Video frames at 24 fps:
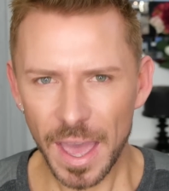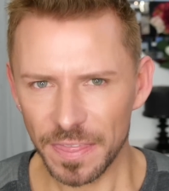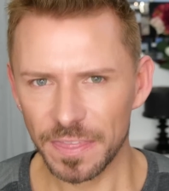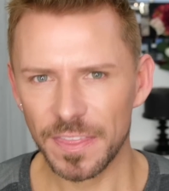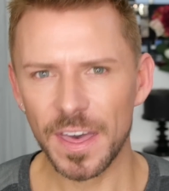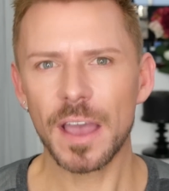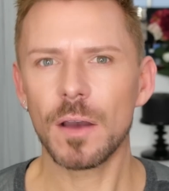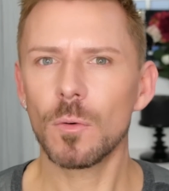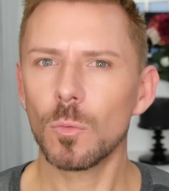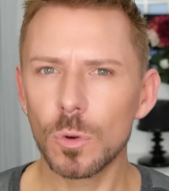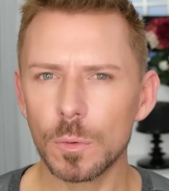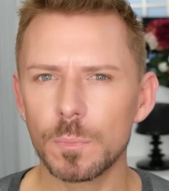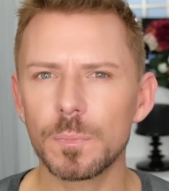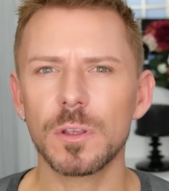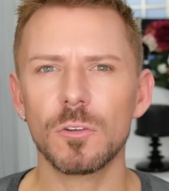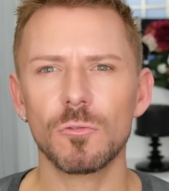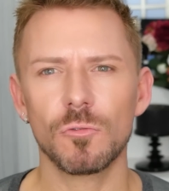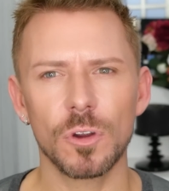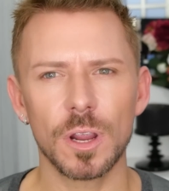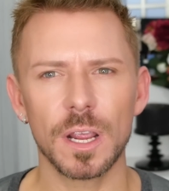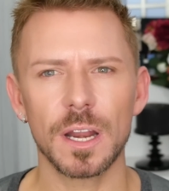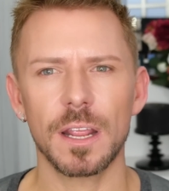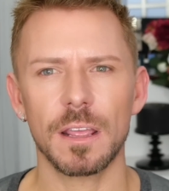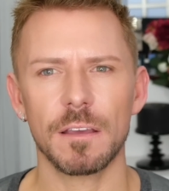that would be
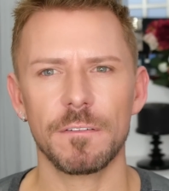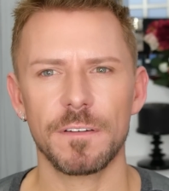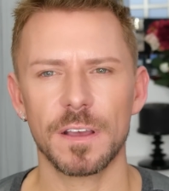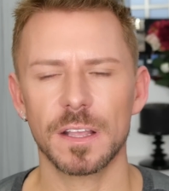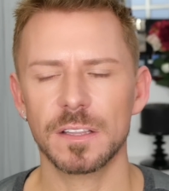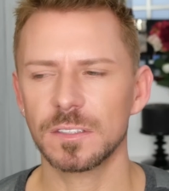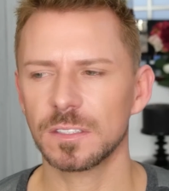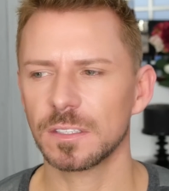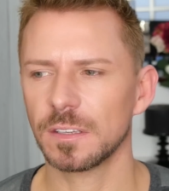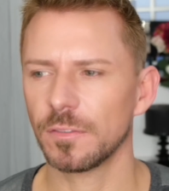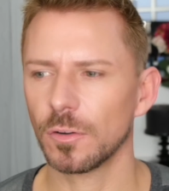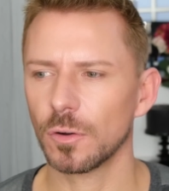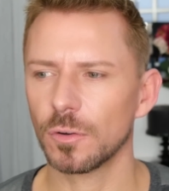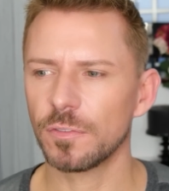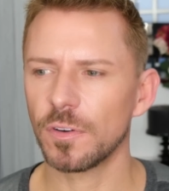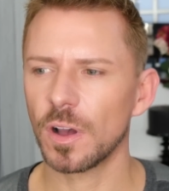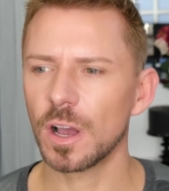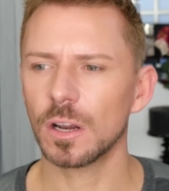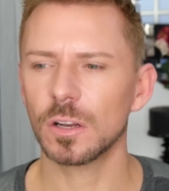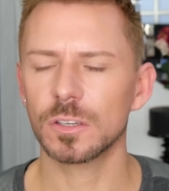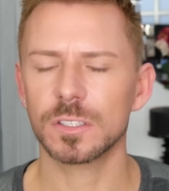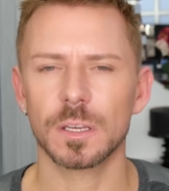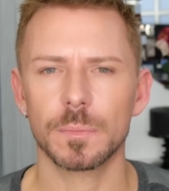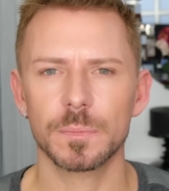really offensive. Or if
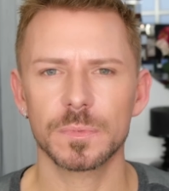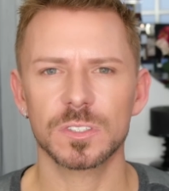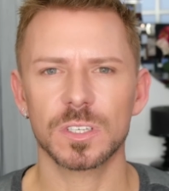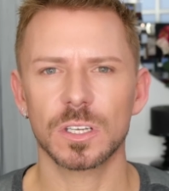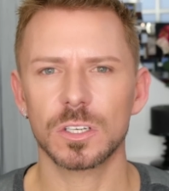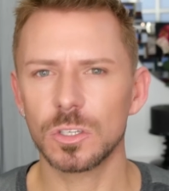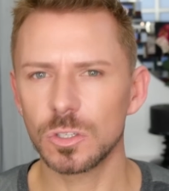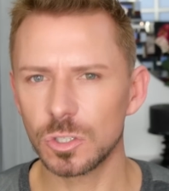I looked up and said,